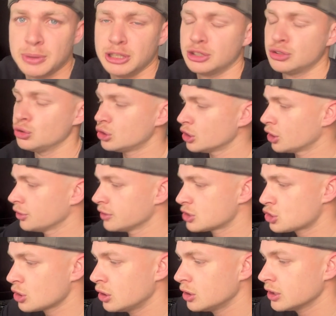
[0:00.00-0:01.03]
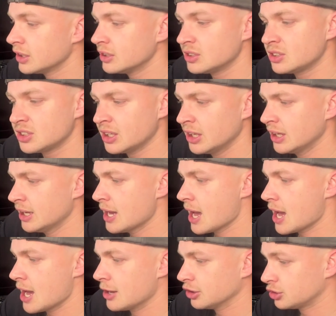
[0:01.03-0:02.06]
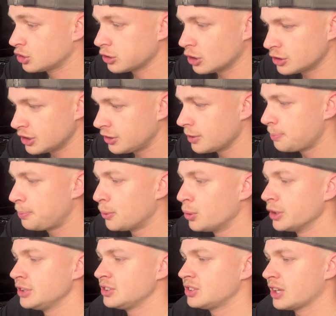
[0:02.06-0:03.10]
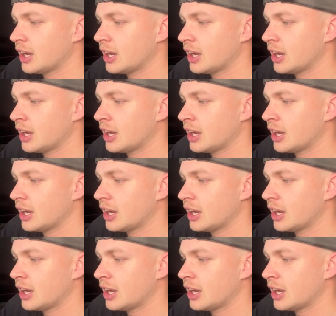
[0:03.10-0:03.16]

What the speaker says: He took it on the shoulders, slotted the points,